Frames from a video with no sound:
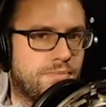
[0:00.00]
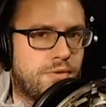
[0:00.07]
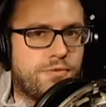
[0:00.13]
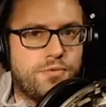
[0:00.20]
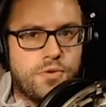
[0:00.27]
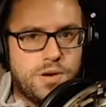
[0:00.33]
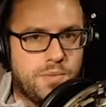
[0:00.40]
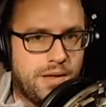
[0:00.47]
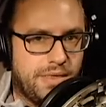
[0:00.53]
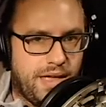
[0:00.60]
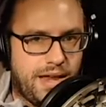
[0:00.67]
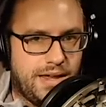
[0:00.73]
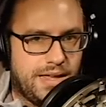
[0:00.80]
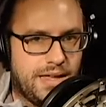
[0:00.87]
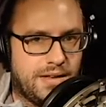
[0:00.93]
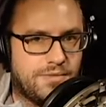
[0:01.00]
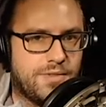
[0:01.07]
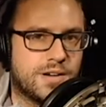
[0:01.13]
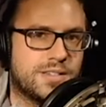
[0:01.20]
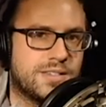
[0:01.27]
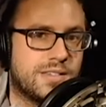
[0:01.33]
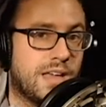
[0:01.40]
perform on that again
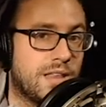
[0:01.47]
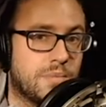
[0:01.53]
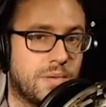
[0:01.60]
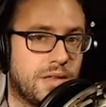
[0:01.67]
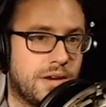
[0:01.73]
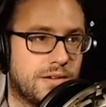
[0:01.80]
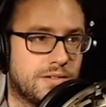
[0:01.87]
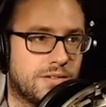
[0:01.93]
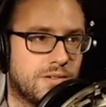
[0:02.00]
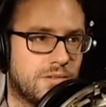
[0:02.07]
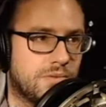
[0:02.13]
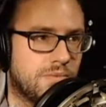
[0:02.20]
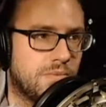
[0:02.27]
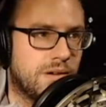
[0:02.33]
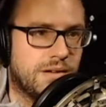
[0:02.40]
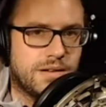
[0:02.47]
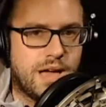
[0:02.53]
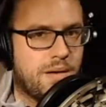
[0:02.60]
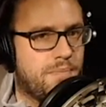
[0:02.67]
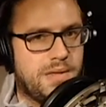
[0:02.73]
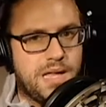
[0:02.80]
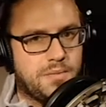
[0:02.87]
versus the other players who would
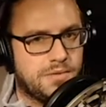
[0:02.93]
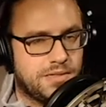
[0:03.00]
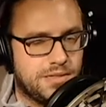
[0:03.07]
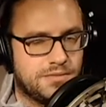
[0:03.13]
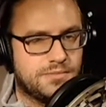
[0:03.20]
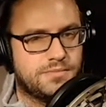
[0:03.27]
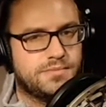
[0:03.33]
not be able to.